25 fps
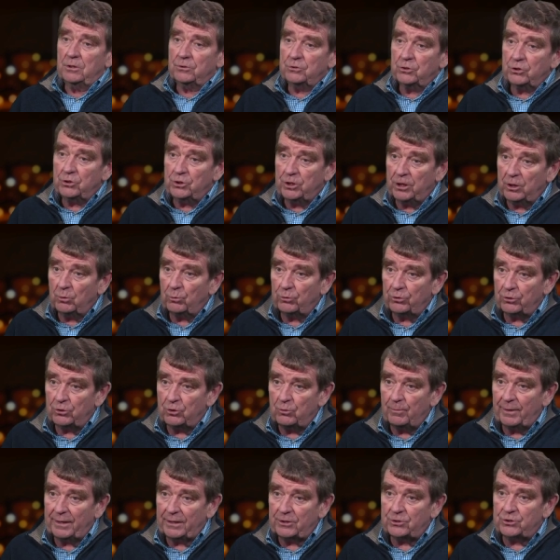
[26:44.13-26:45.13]
to deal with the
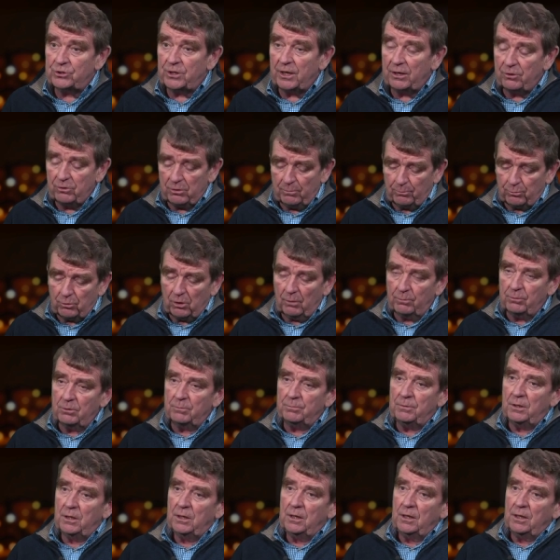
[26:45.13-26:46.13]
humanitarian
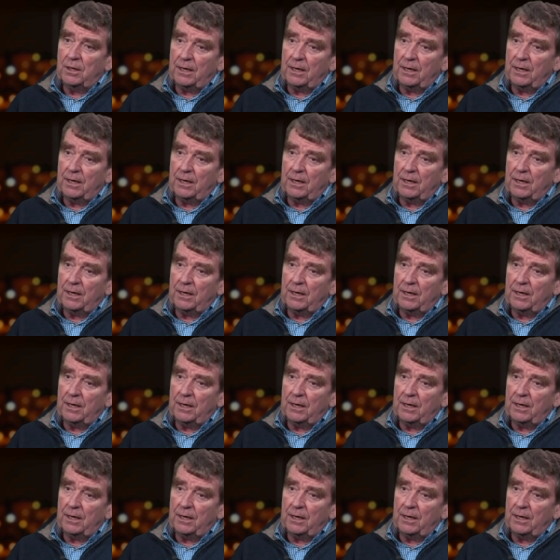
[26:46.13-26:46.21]
problem